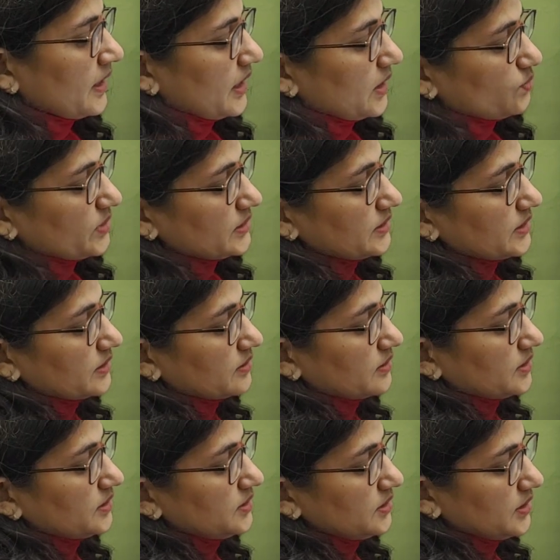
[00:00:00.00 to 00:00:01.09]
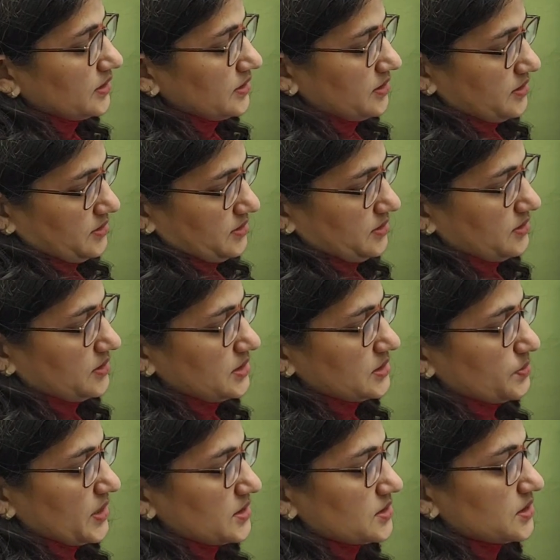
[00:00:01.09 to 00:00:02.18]
And when the current is
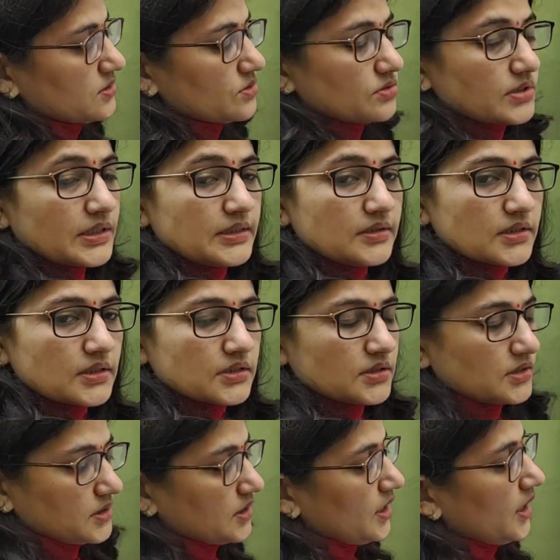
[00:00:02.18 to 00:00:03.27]
passing through the inductor,